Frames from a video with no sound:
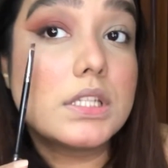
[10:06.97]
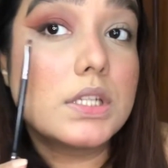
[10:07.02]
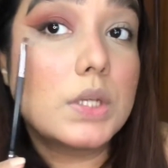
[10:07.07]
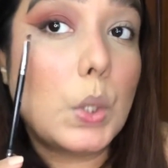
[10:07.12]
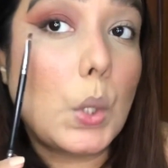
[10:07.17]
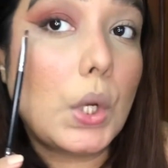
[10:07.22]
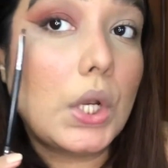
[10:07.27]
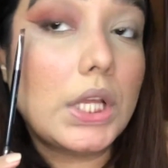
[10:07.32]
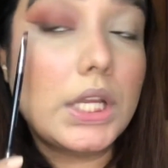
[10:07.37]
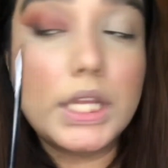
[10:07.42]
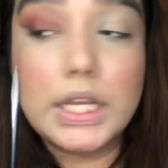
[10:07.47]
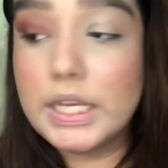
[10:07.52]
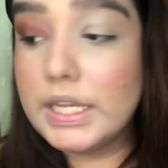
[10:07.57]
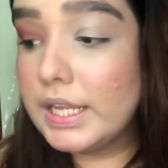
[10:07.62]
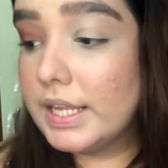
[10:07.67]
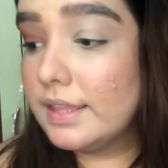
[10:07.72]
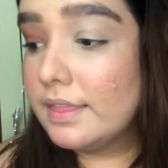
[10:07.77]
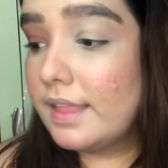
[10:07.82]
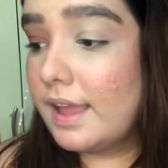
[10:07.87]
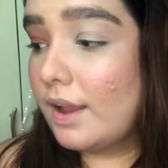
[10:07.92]
gonna
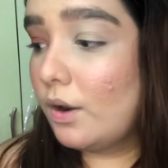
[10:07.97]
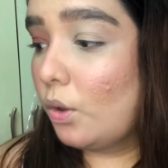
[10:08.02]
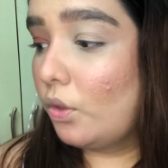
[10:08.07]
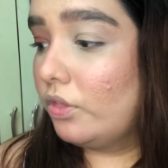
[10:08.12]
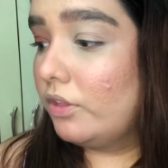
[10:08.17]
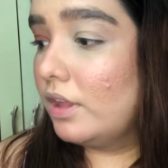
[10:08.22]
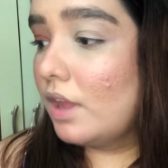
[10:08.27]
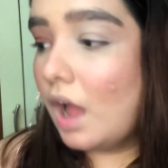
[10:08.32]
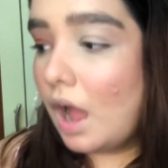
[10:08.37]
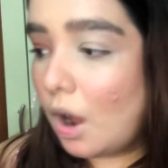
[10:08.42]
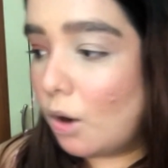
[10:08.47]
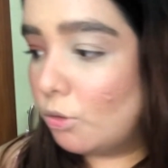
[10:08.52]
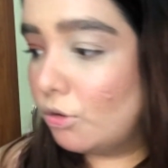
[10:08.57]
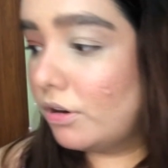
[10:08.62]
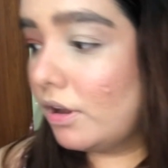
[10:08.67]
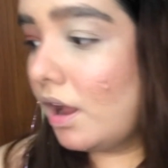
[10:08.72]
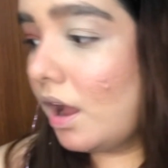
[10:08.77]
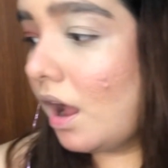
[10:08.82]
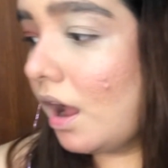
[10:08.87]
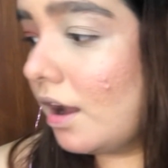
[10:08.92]
create that on the
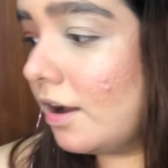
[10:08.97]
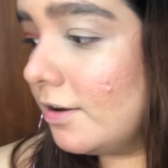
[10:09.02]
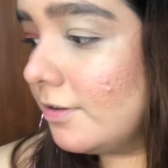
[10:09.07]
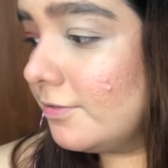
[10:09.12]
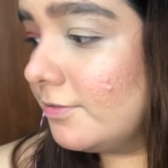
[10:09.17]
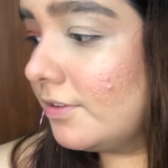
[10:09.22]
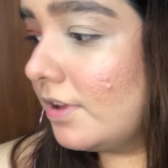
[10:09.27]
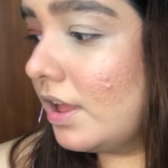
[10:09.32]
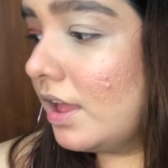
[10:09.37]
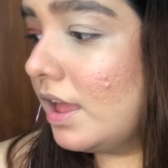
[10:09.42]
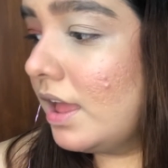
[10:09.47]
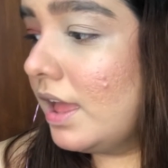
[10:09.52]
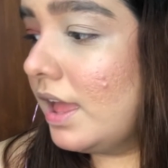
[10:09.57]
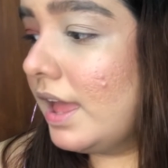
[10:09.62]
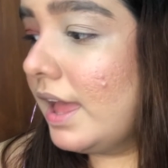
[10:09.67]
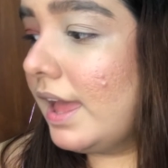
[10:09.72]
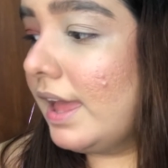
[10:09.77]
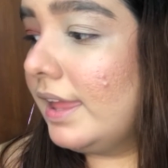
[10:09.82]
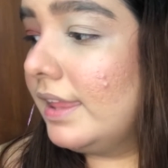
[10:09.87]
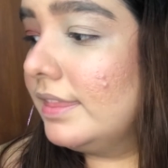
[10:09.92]
outer half,
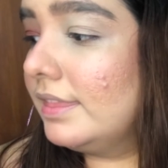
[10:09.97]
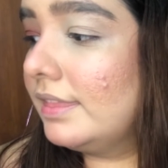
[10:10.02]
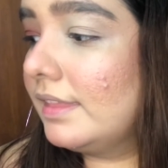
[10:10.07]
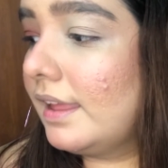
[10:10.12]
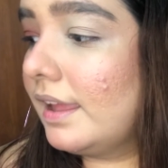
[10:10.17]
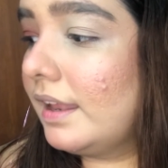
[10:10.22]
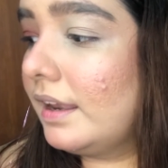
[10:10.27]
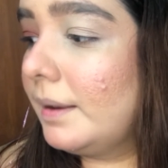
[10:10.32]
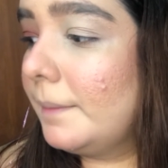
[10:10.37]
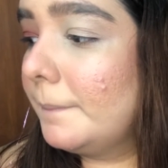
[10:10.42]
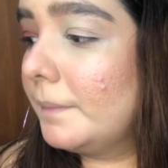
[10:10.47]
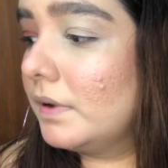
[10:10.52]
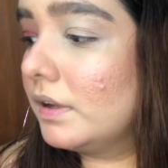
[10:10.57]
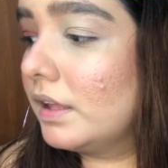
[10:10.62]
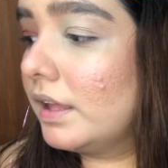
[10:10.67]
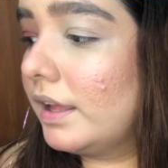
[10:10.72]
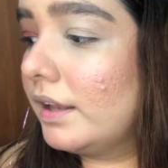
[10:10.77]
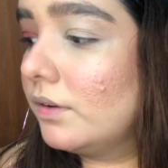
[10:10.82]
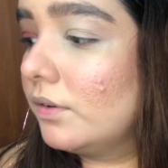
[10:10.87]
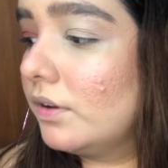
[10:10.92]
And then I'm
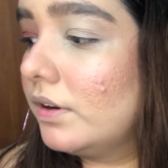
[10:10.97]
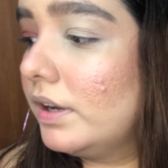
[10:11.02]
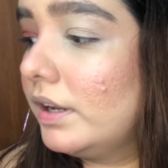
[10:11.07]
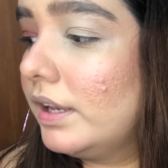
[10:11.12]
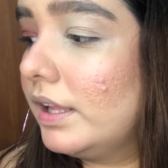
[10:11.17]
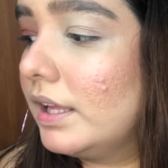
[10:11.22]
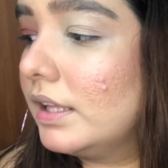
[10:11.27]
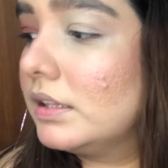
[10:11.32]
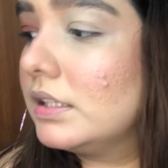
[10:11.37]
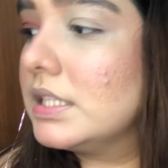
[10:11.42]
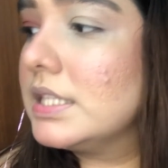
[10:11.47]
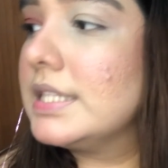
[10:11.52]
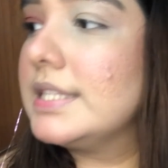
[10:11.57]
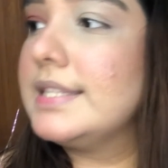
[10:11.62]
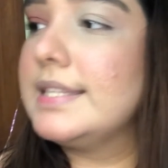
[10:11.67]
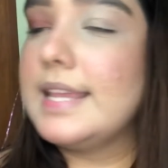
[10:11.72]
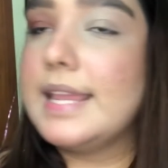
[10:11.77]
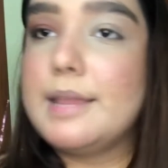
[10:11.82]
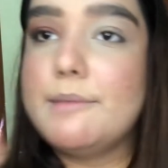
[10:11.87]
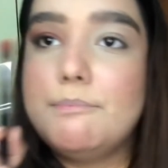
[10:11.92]
again gonna take the
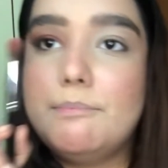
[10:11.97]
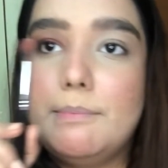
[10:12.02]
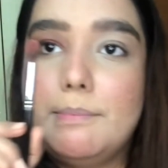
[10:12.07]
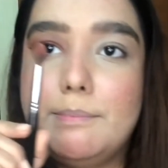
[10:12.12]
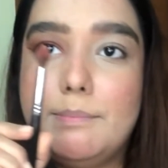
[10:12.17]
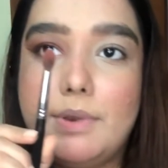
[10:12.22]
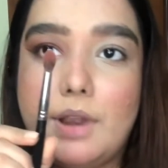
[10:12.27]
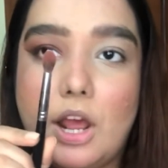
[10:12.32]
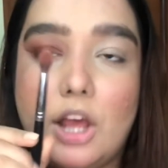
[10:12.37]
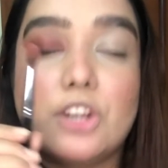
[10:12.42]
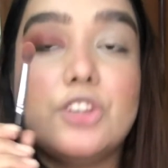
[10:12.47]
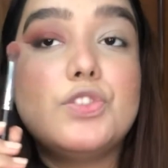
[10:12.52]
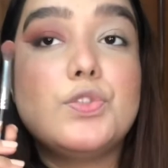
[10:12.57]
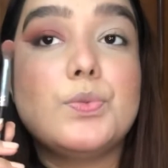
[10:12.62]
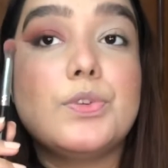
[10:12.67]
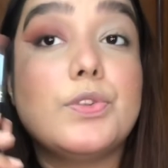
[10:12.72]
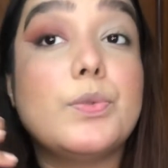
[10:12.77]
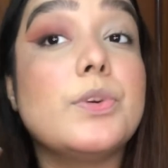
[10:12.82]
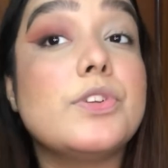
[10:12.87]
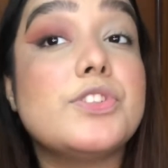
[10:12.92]
same brush
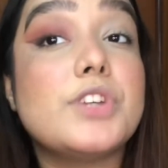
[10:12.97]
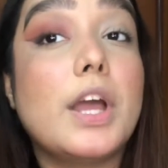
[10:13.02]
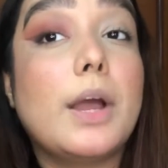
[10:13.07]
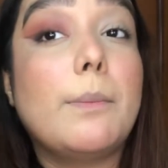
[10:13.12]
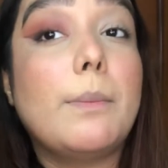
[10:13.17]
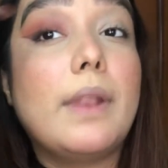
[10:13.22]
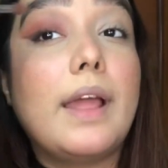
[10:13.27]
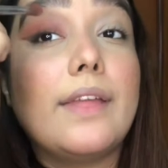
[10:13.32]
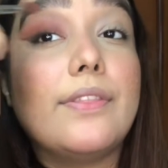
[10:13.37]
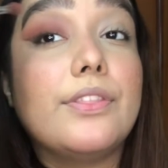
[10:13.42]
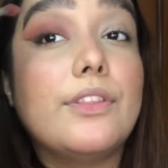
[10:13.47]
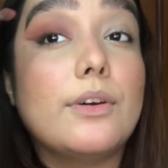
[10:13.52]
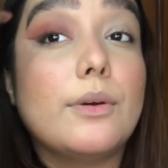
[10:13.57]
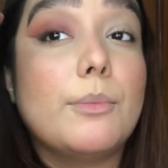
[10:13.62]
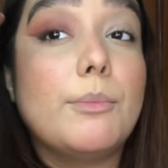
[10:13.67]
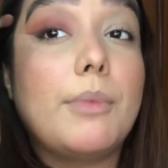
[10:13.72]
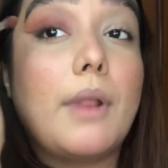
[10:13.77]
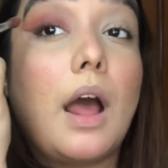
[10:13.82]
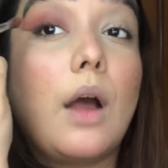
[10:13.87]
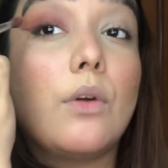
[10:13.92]
with which I applied the
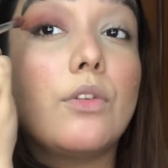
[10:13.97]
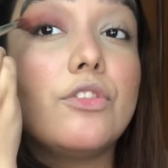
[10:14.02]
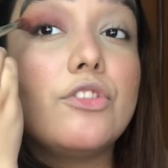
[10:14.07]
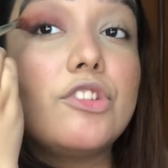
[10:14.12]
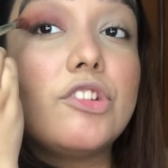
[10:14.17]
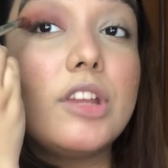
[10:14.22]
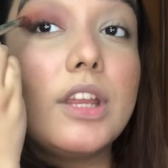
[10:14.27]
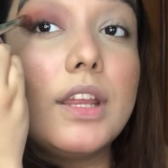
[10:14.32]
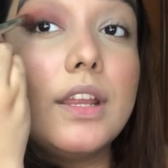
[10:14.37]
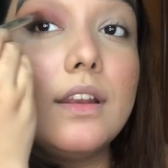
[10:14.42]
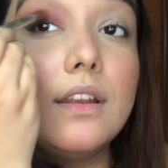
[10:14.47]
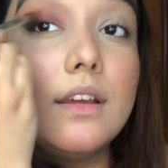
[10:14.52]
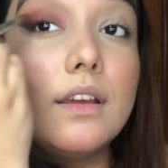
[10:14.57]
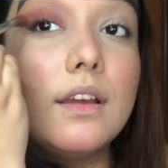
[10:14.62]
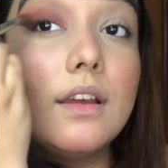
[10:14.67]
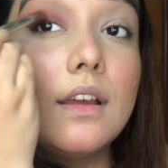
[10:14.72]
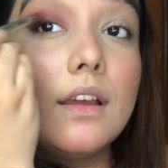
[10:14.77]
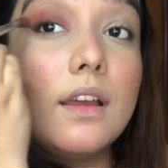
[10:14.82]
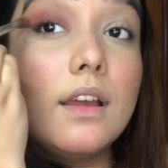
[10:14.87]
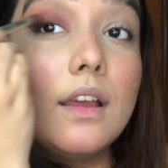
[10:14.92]
brown shade
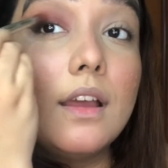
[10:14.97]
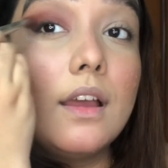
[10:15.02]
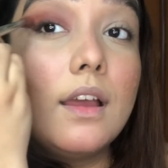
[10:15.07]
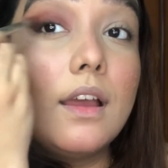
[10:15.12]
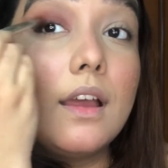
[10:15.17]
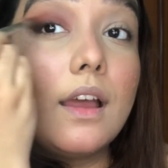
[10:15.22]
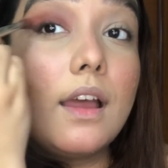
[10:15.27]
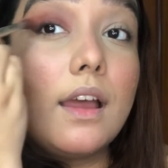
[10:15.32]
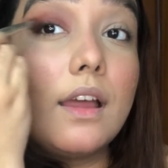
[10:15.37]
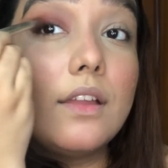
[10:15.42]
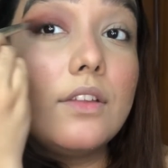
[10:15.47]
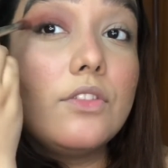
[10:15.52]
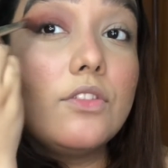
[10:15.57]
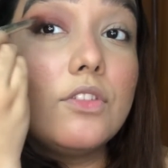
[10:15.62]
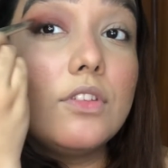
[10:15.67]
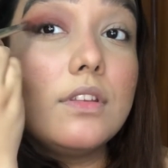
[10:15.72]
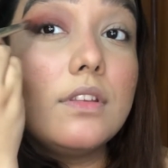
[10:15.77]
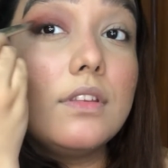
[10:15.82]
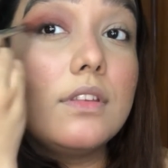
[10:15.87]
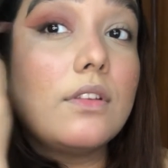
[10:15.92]
and
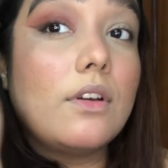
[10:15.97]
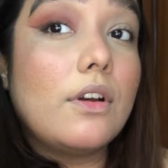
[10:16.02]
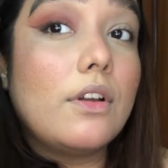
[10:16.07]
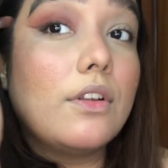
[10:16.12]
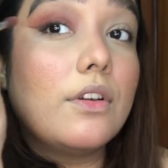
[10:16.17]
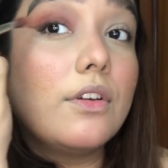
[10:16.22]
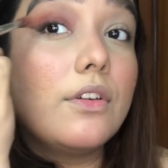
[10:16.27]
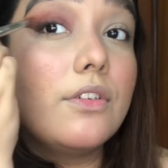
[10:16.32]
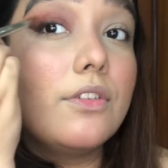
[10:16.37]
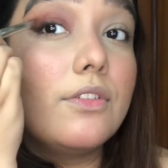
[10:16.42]
just sort of